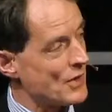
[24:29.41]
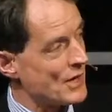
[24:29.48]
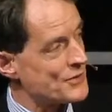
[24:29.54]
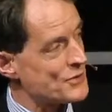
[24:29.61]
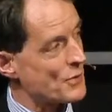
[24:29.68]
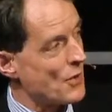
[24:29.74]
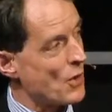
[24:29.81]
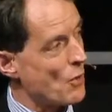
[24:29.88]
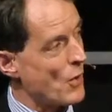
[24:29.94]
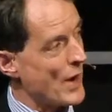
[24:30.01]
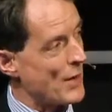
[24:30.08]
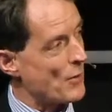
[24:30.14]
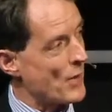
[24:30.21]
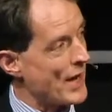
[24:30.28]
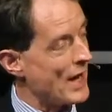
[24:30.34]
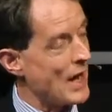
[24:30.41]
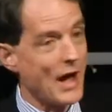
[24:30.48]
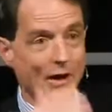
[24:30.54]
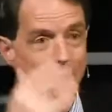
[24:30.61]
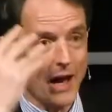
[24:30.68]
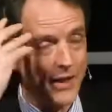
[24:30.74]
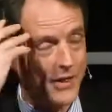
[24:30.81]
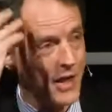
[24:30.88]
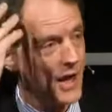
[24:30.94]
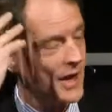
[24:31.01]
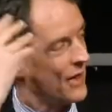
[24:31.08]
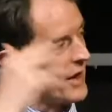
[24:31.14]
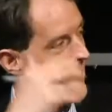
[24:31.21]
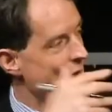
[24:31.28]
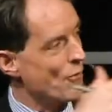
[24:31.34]
unless we've got wetware, I like the
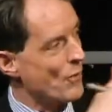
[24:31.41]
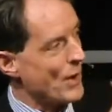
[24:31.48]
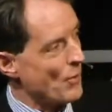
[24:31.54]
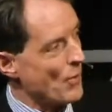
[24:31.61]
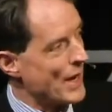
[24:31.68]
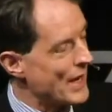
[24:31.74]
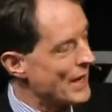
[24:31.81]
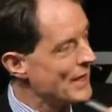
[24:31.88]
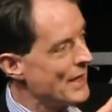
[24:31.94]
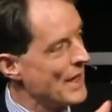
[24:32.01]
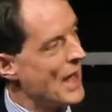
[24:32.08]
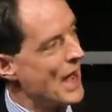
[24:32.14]
idea that I have wetware,